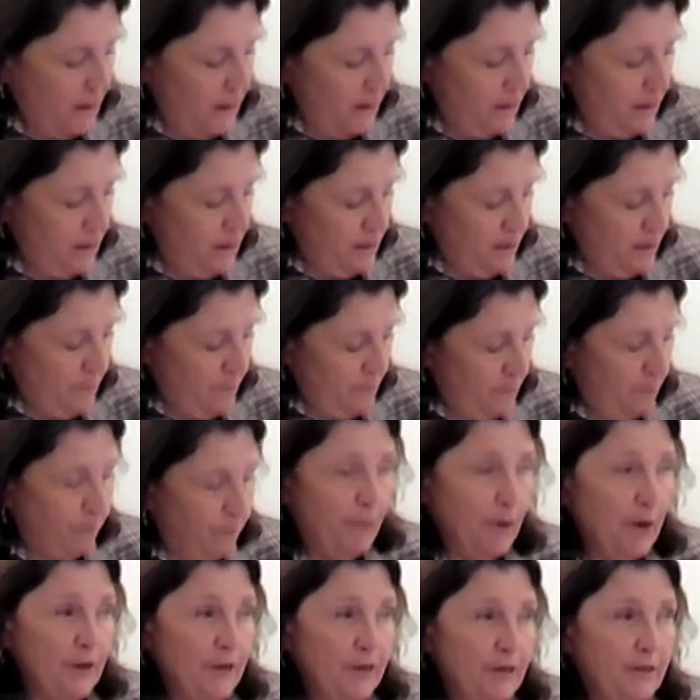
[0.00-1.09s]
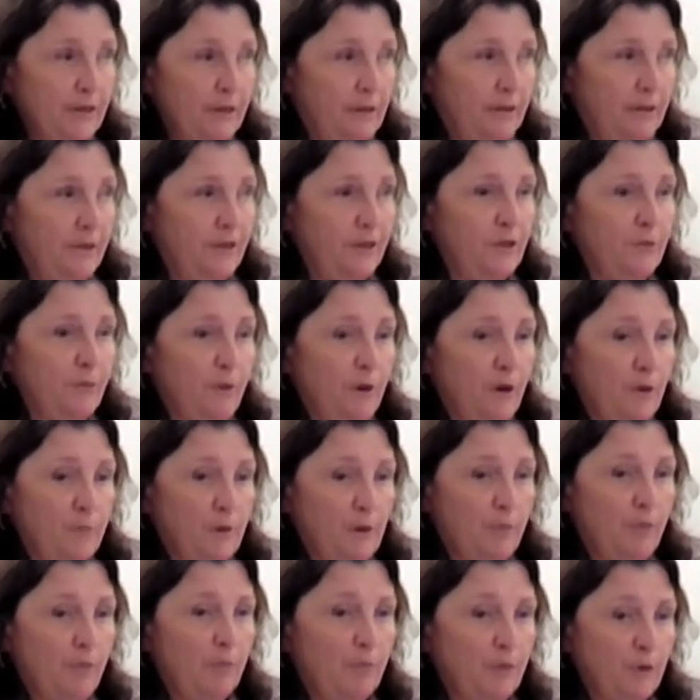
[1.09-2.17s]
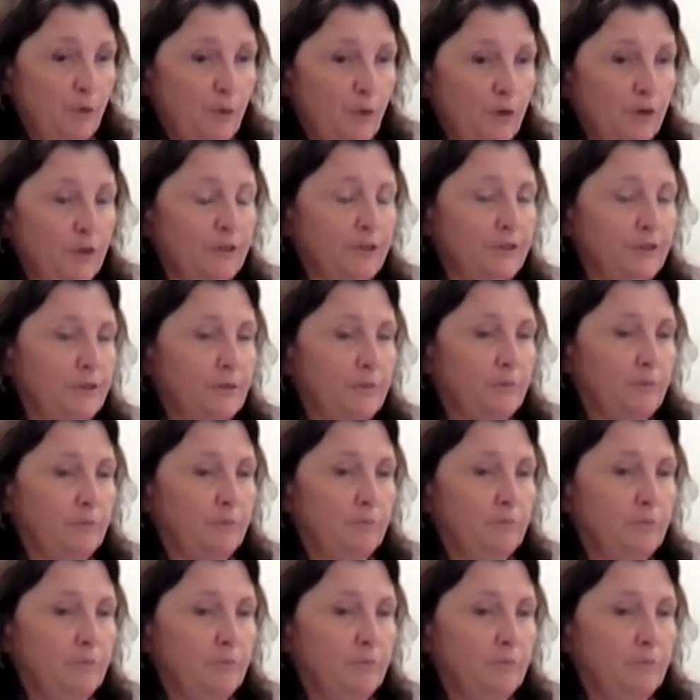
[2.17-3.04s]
but the Department of Public Works,